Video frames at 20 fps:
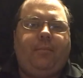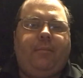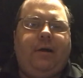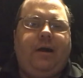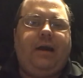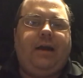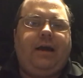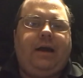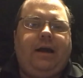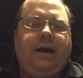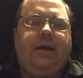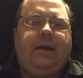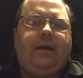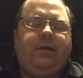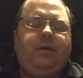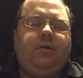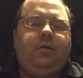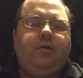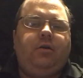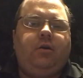my
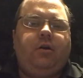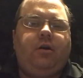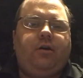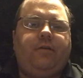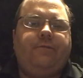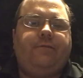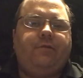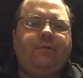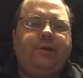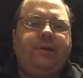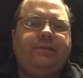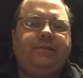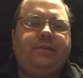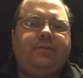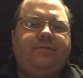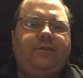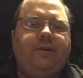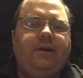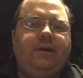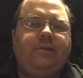eye on
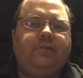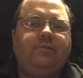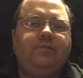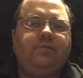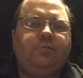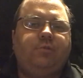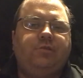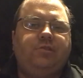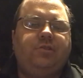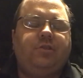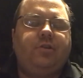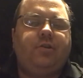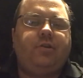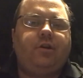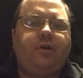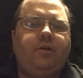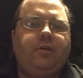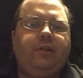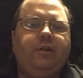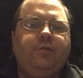Forensic Files was the
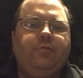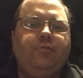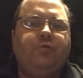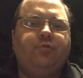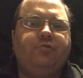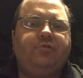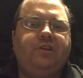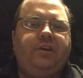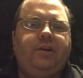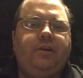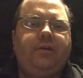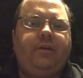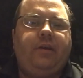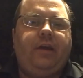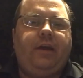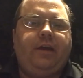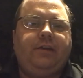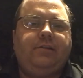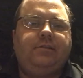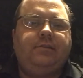Darlie Routier
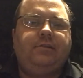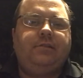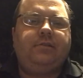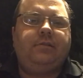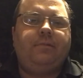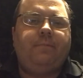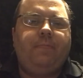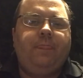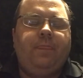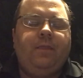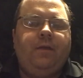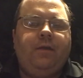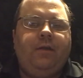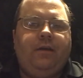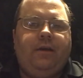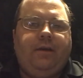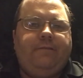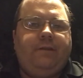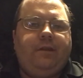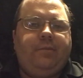case.
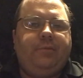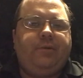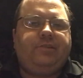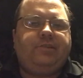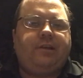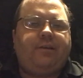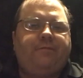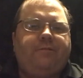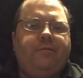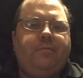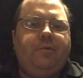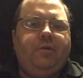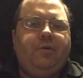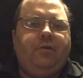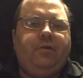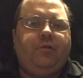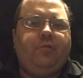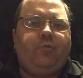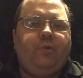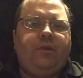If anybody's not
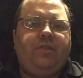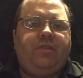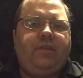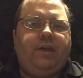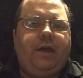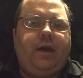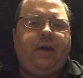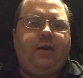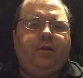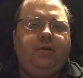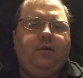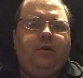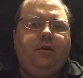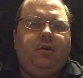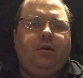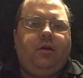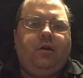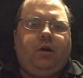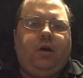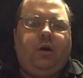familiar with that,
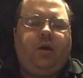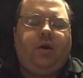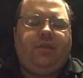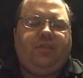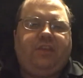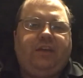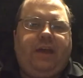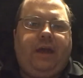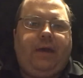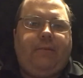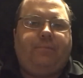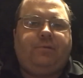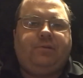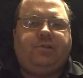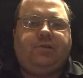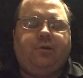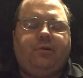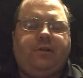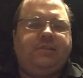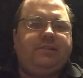the
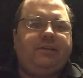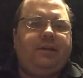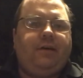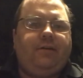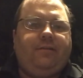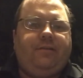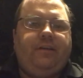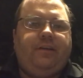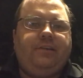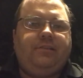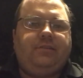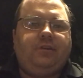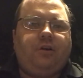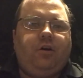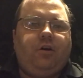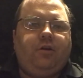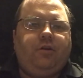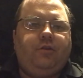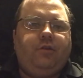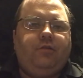episode itself is
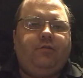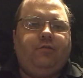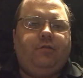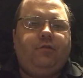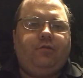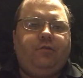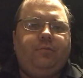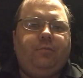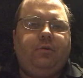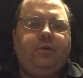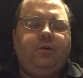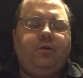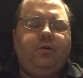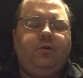on YouTube.